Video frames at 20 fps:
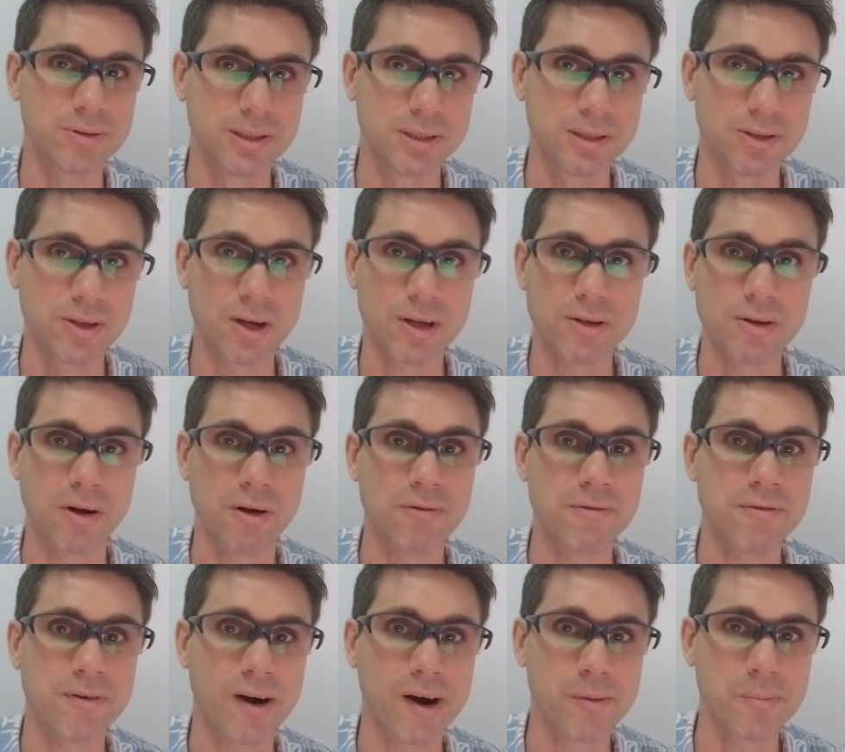Not all
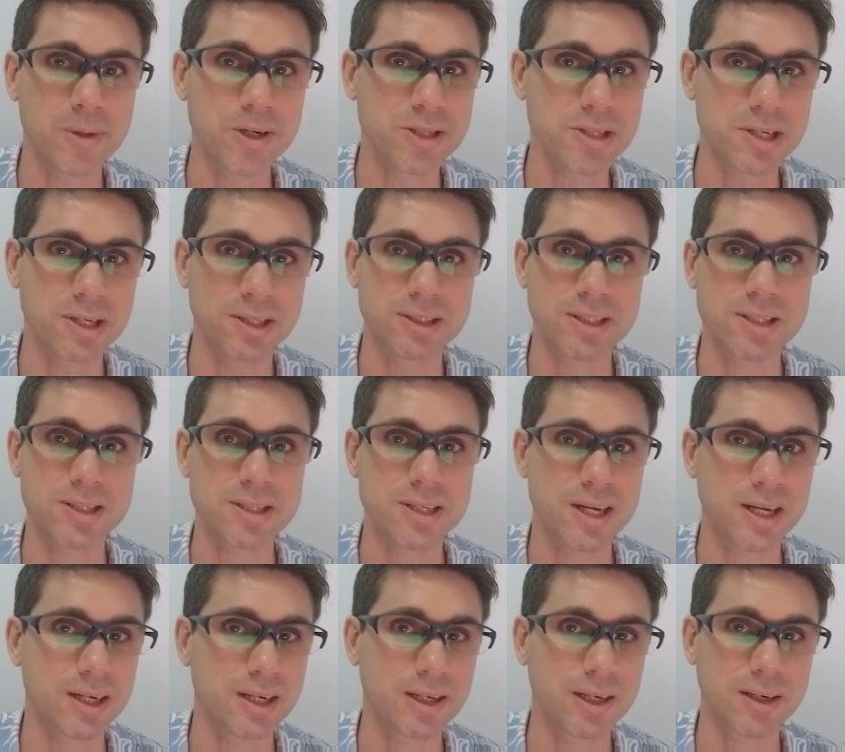farmers
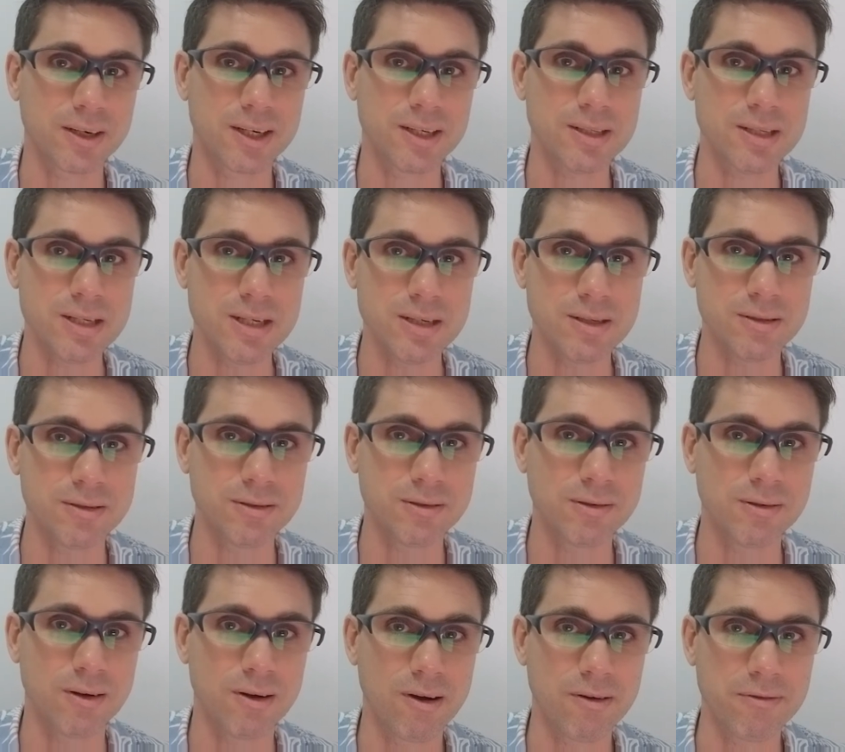understand a great
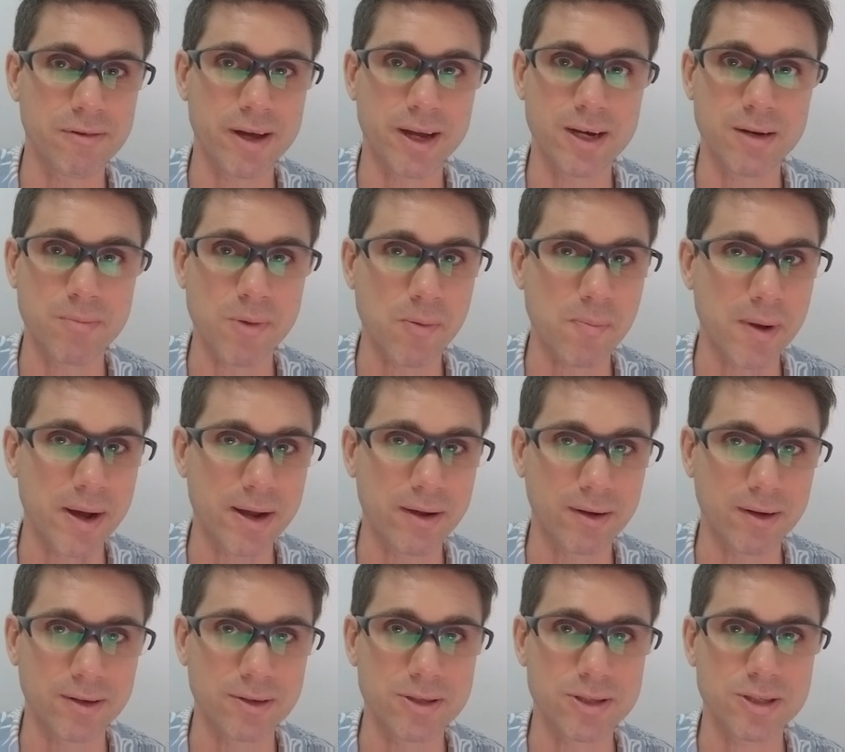deal of animal
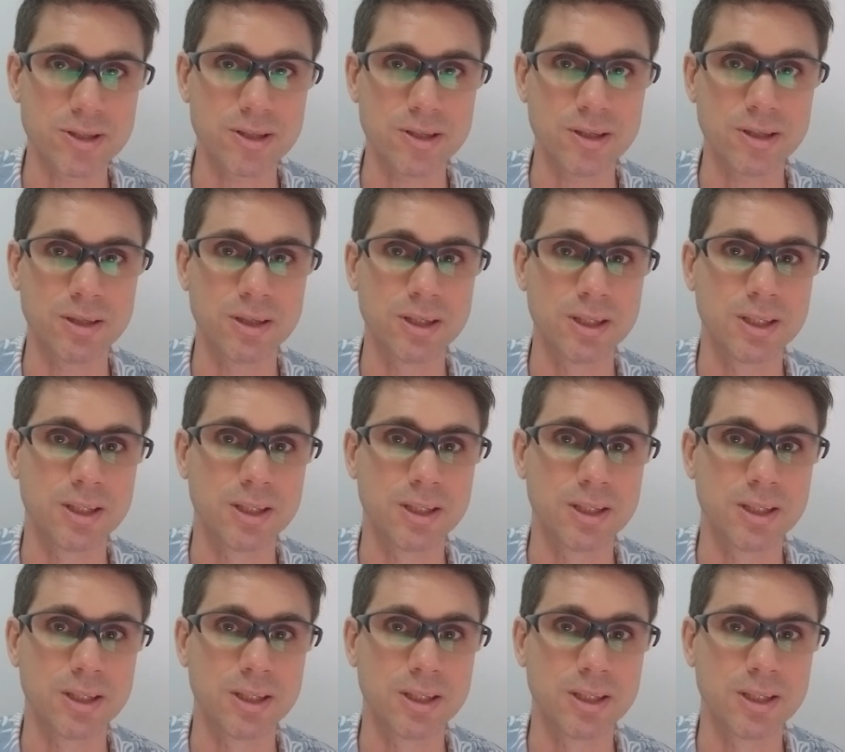biology,